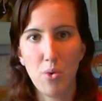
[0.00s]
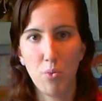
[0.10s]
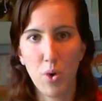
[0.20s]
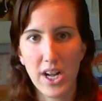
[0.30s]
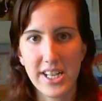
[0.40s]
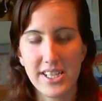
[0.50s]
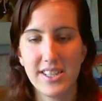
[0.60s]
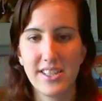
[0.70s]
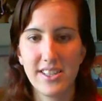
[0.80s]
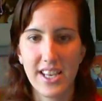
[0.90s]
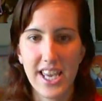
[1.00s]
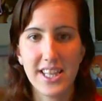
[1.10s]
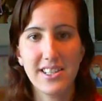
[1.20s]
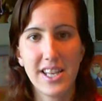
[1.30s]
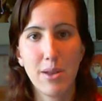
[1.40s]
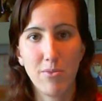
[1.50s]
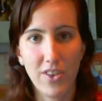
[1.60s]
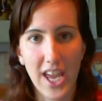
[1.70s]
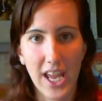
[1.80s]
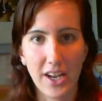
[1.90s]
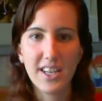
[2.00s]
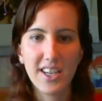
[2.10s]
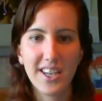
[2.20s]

was in the same vein.